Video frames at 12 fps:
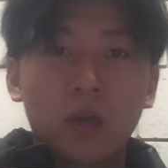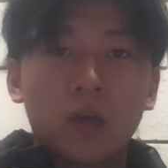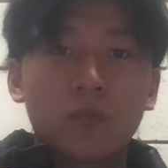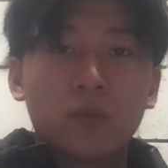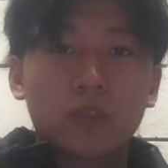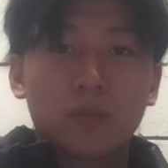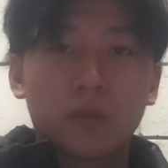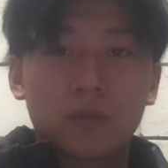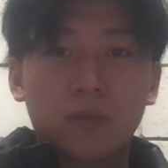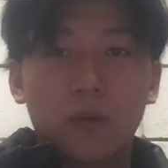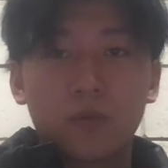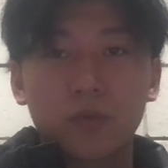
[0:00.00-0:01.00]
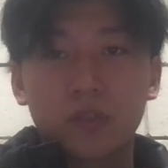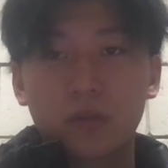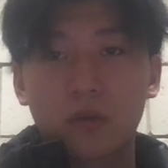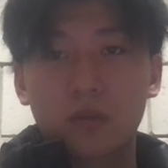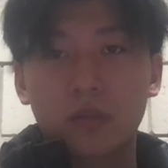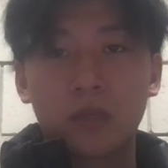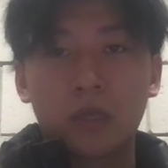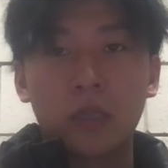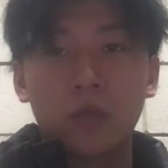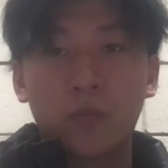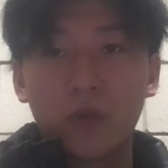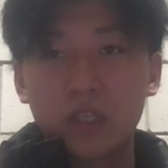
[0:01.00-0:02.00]
responsible research and
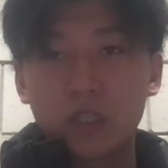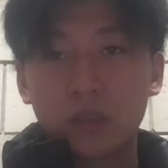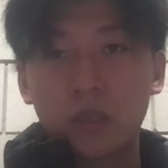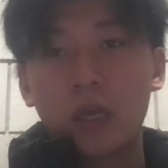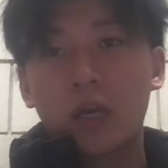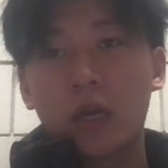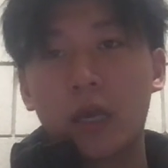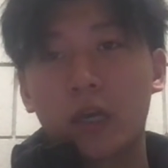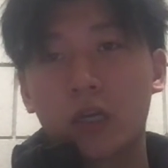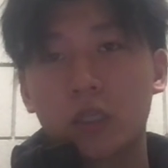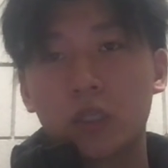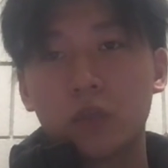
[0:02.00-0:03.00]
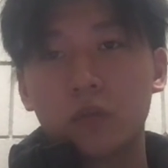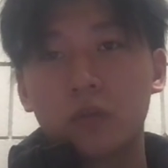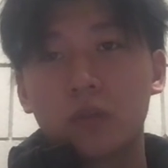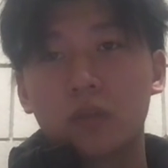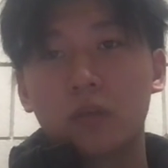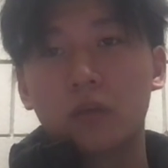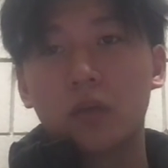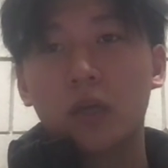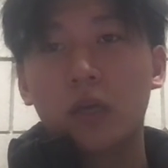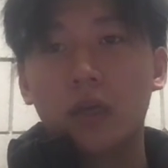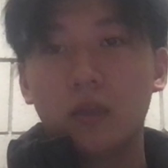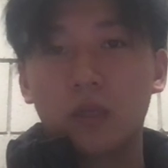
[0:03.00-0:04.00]
innovation, adhere to the
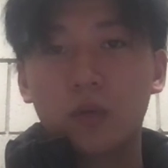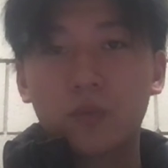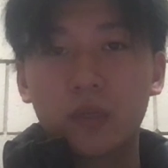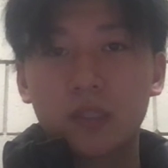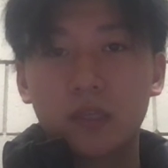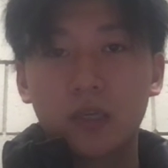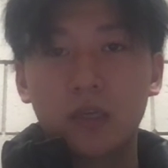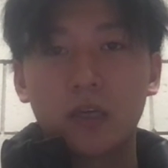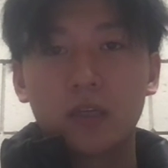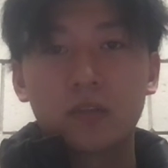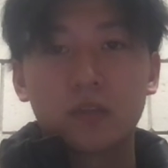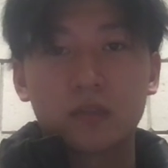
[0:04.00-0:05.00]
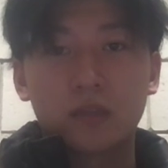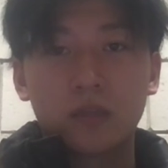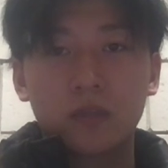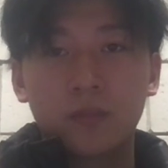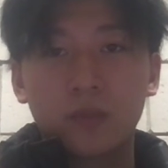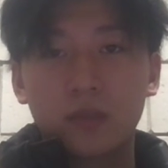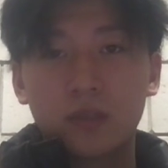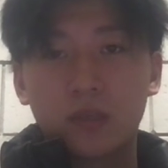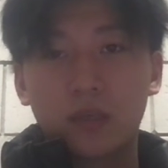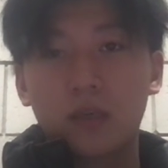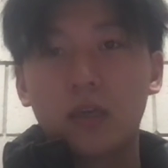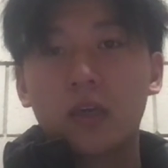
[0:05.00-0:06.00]
integrity,
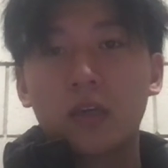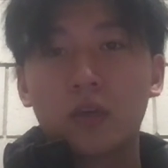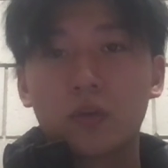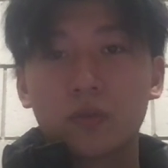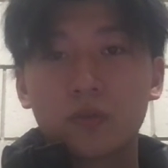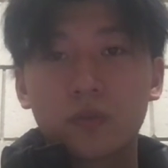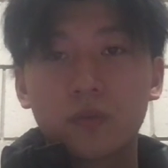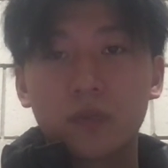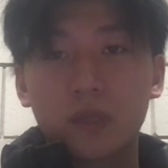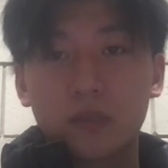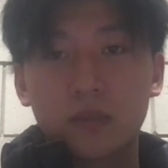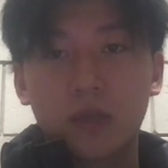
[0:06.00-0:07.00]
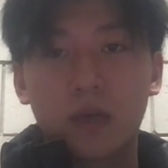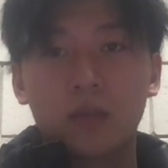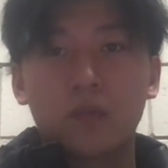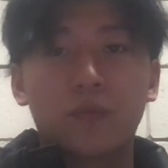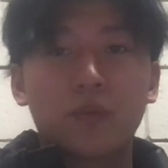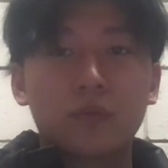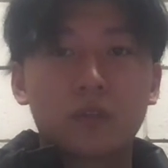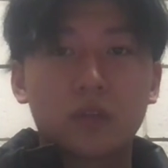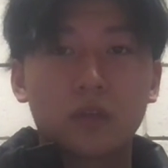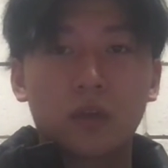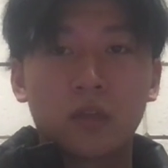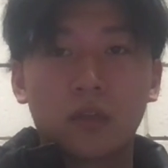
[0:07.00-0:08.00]
sustainability, inclusiveness, and
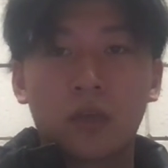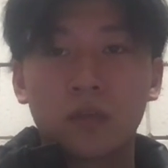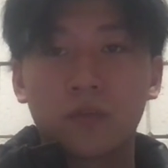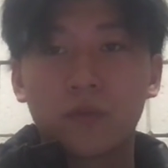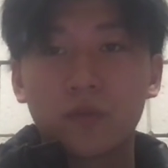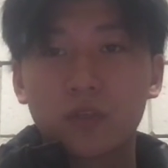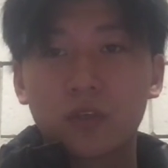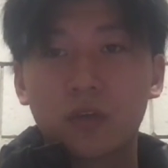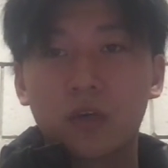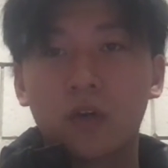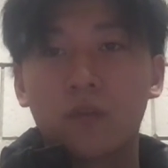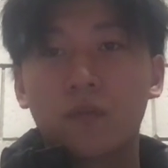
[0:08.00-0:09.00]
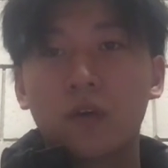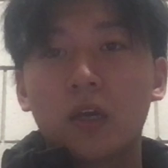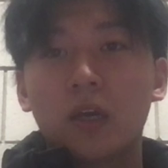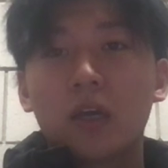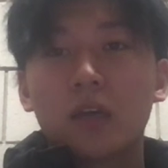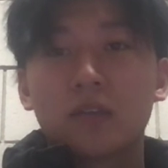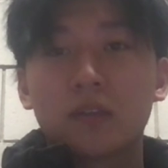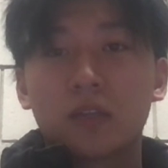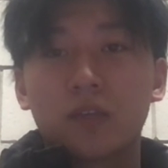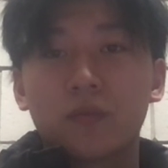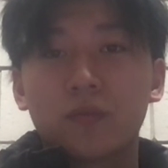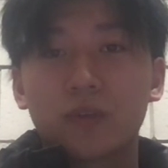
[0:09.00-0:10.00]
the future of
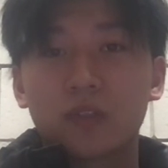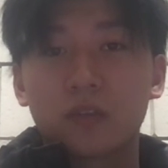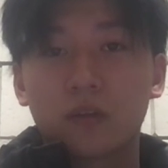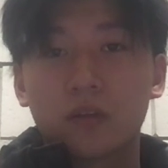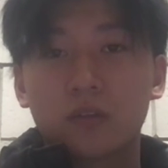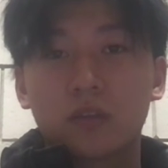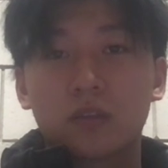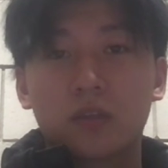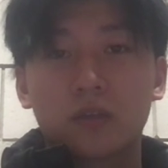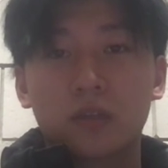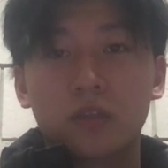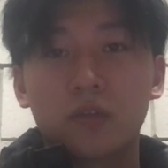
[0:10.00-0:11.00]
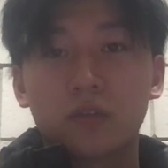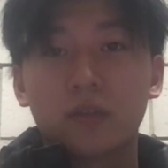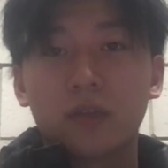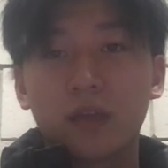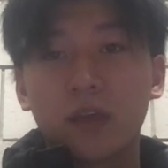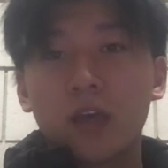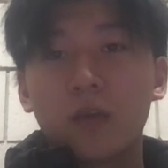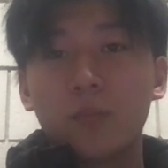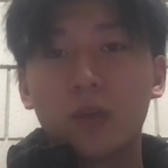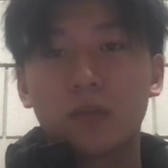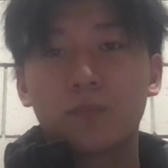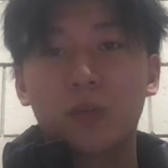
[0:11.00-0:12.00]
scientific research, continuously
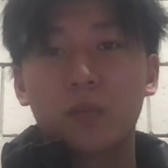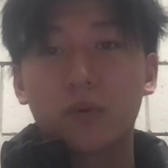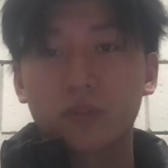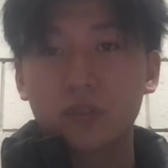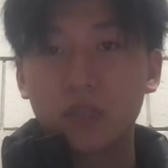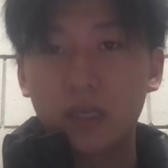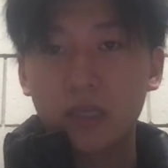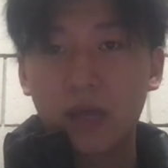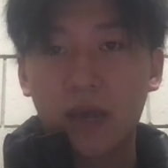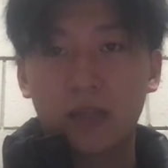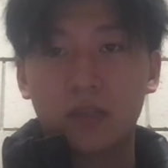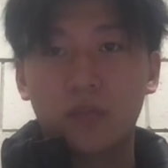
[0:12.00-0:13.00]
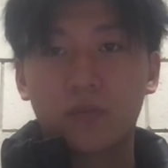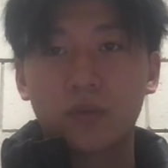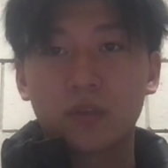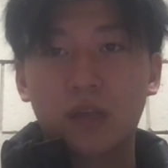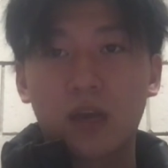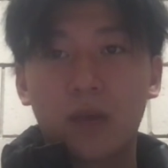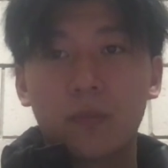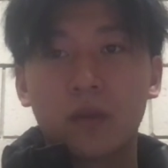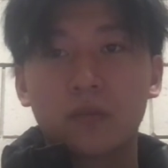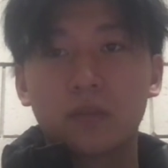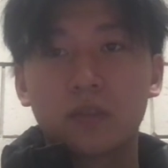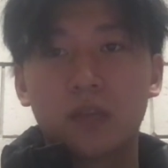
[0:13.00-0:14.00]
meet people's need at different time on
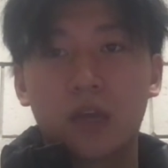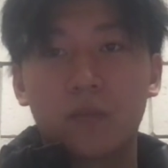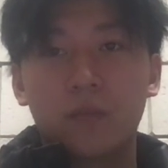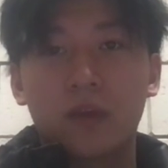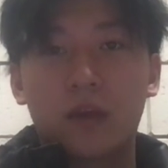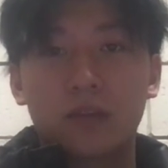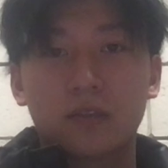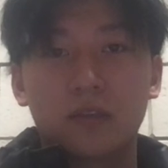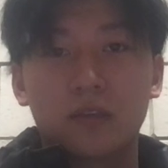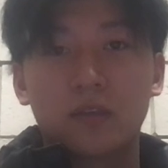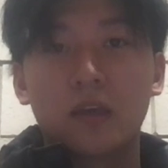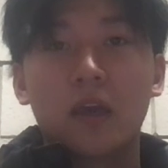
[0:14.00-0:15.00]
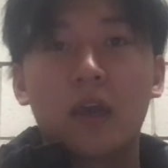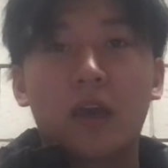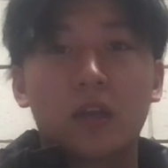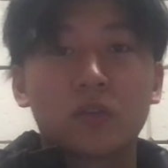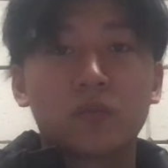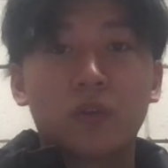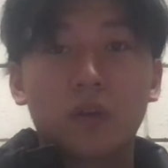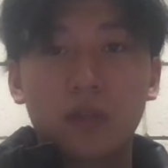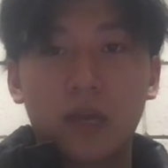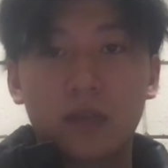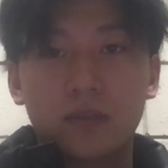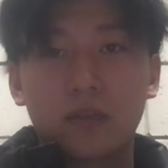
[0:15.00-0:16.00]
the time axis, and
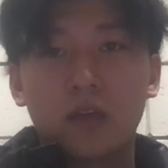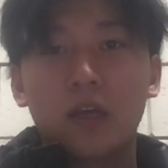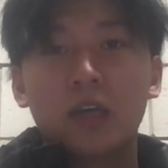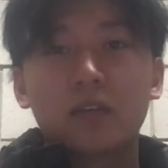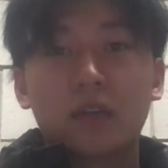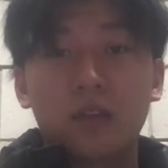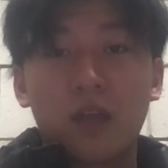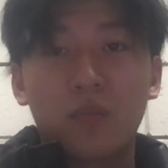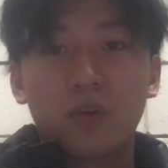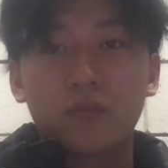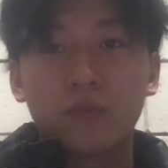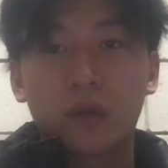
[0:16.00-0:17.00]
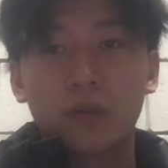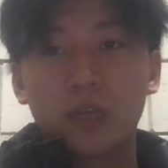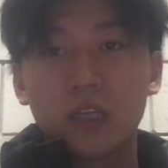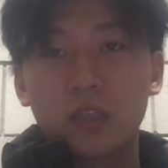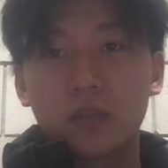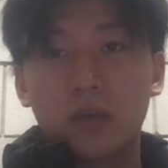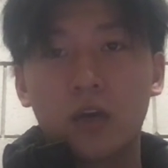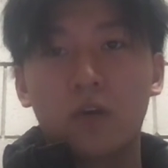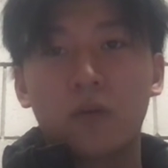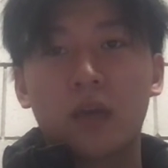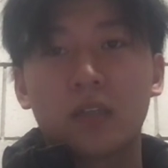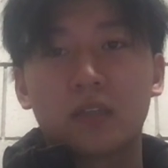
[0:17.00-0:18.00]
realize the dynamic regulation of
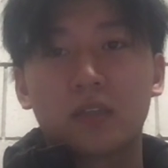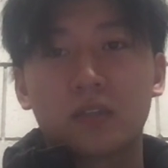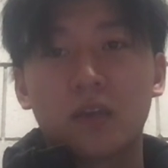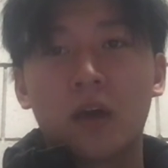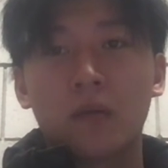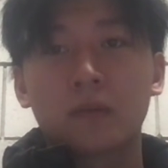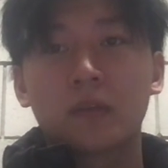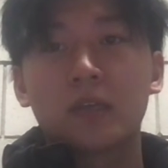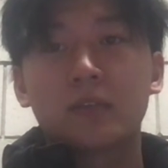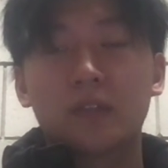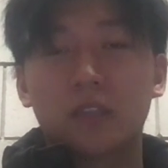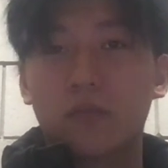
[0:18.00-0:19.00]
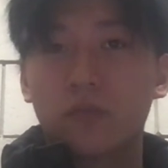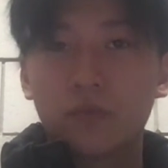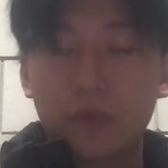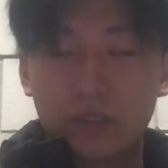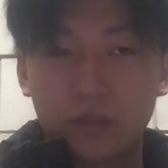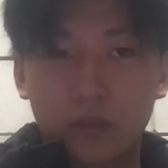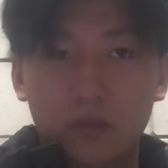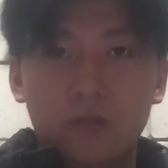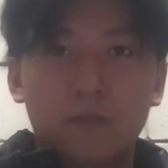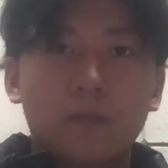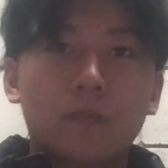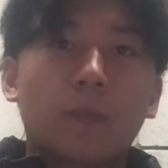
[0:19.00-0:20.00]
ethics on scientific research.
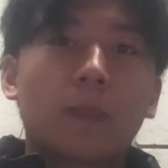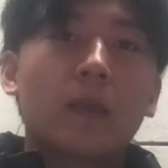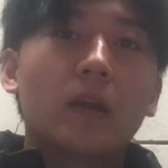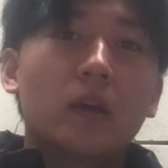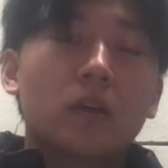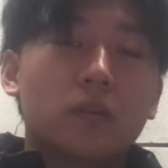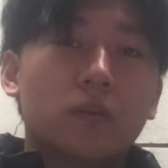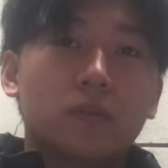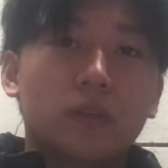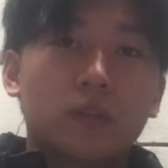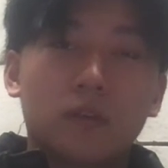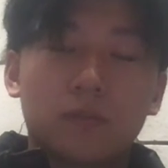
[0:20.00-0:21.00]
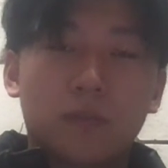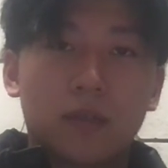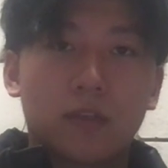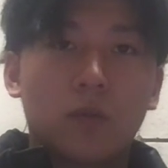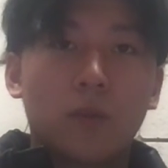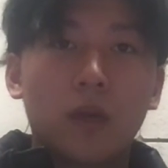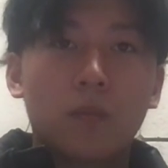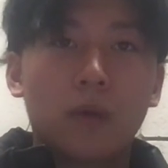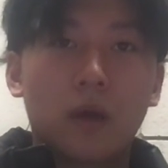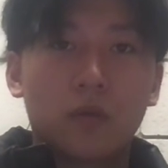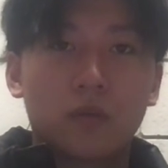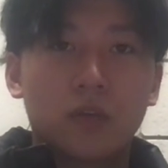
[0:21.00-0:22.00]
So this is my topic
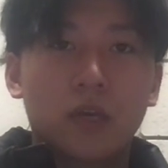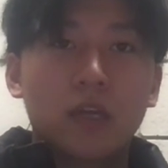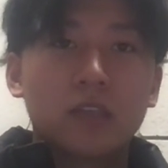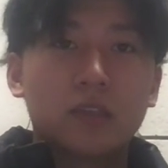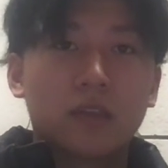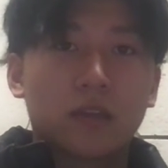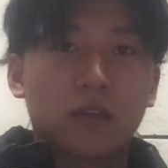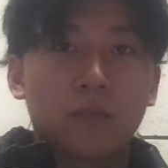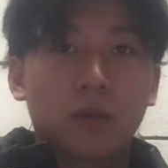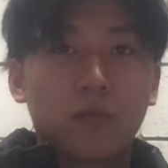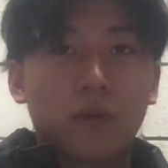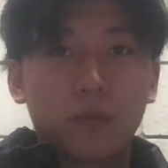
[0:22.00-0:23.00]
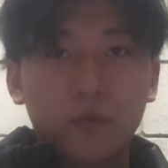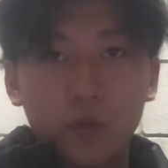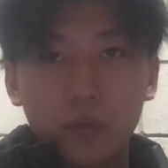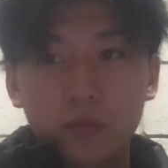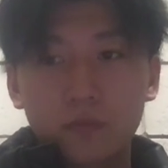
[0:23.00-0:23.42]
about genetically modified food.